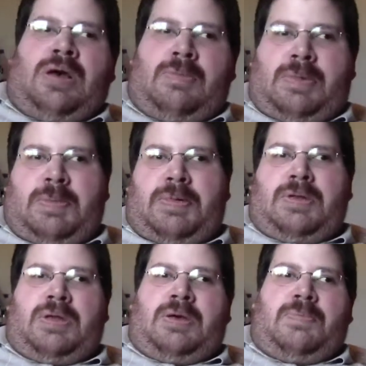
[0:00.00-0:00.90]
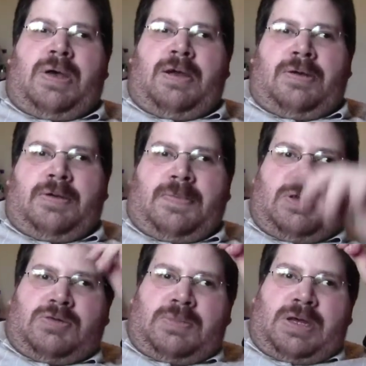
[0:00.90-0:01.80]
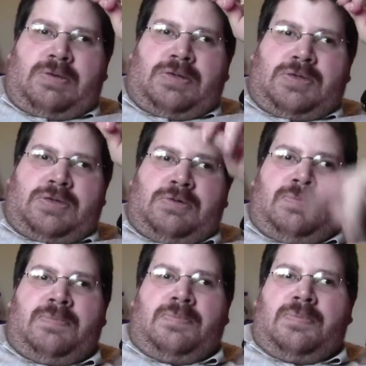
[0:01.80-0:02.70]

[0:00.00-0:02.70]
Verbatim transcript: I'm going to put in the background of videos from now on, so.